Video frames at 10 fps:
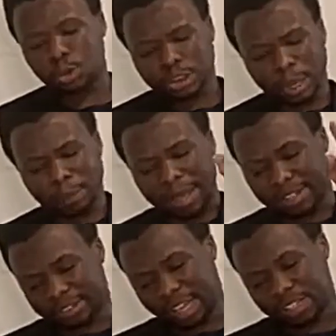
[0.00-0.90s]
You
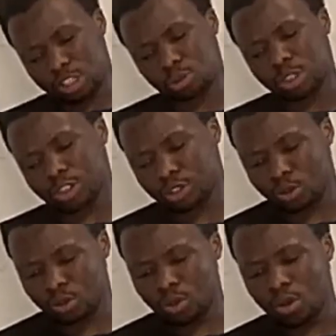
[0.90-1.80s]
Samaritans,
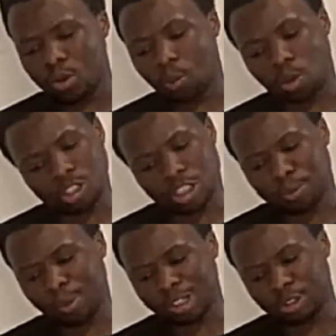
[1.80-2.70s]
22,
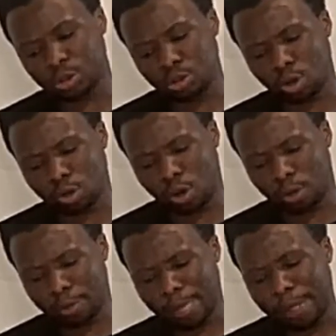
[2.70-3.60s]
worship what you do not
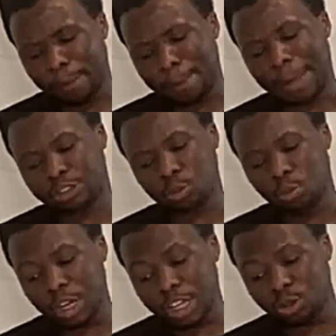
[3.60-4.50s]
know, but
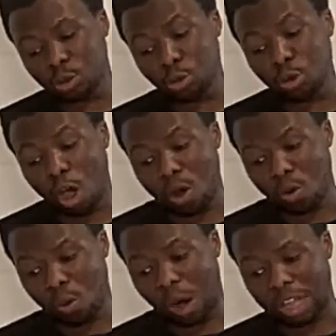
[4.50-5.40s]
we do
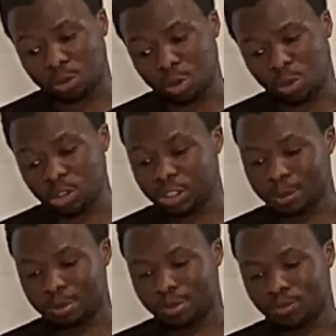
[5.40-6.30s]
know what we
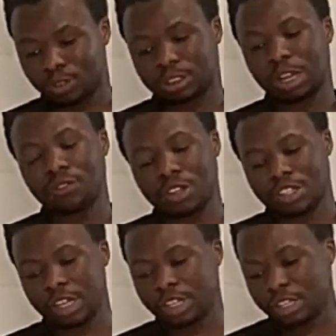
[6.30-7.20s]
worship, for
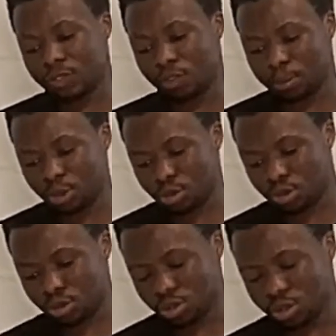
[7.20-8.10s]
salvation is from
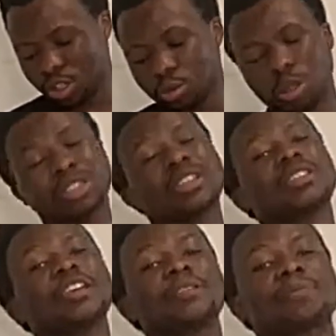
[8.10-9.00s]
Jews.
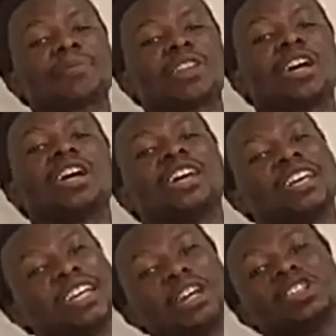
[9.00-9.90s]
23,
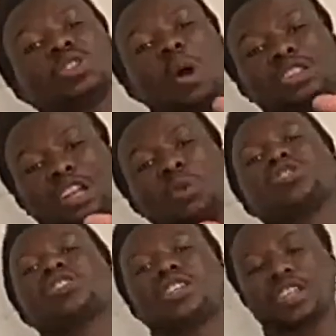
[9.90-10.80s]
here is what
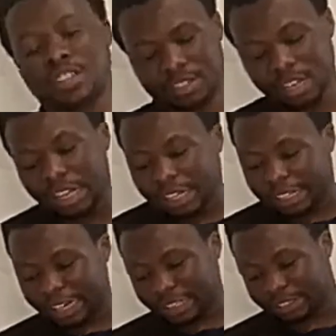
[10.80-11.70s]
now Jesus says,
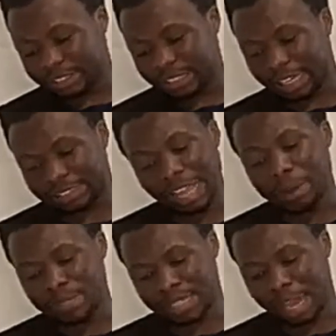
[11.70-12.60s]
yet a
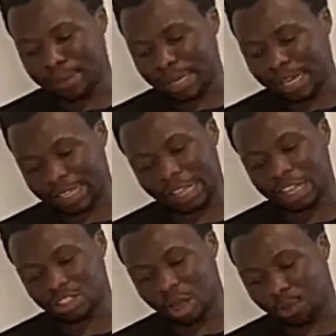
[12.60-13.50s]
time is coming and
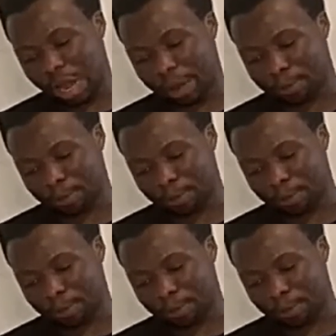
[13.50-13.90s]
has now